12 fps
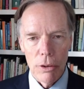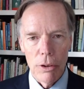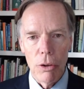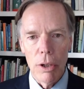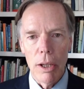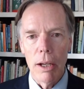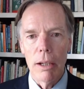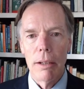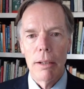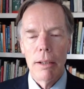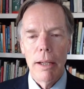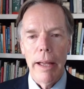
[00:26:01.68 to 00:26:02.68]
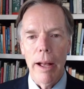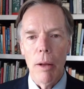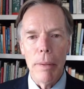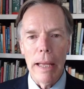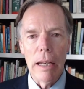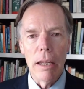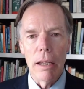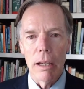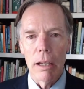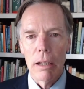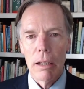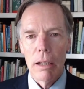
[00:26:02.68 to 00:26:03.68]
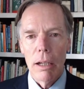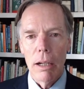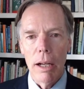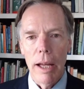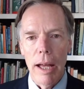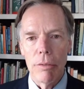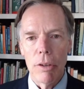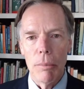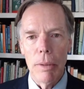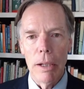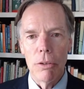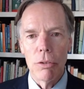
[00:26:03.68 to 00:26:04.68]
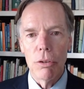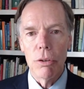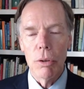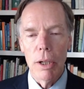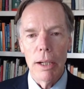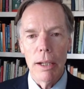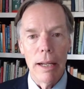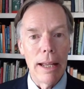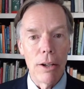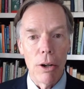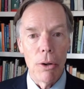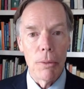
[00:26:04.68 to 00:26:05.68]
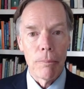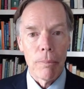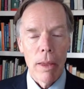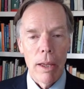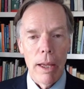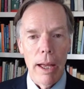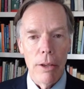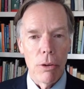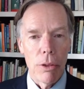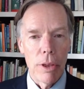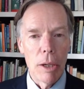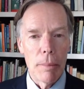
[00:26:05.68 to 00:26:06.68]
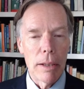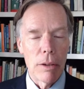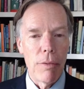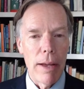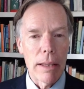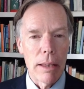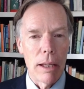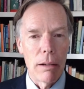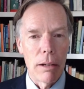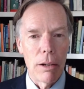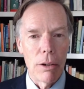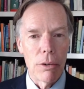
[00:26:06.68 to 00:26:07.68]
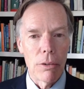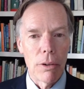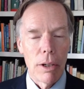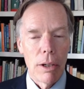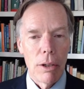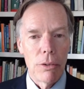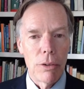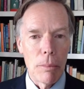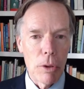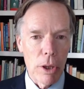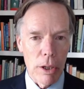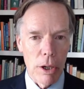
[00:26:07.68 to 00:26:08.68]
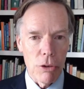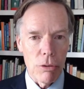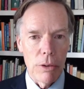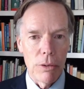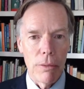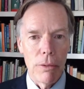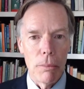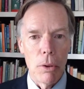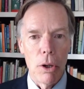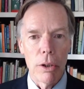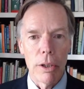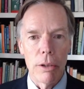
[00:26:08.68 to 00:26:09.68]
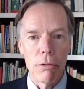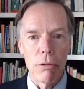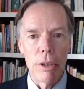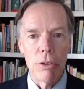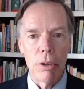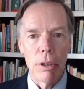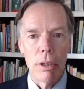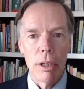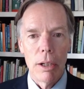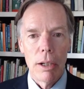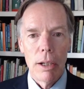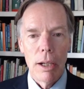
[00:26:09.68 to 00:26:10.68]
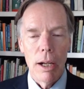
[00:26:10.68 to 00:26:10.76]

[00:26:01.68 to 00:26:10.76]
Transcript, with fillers: Macedonia, Albania, have come into NATO. And you think about the fact that there's some of the countries of the Balkan region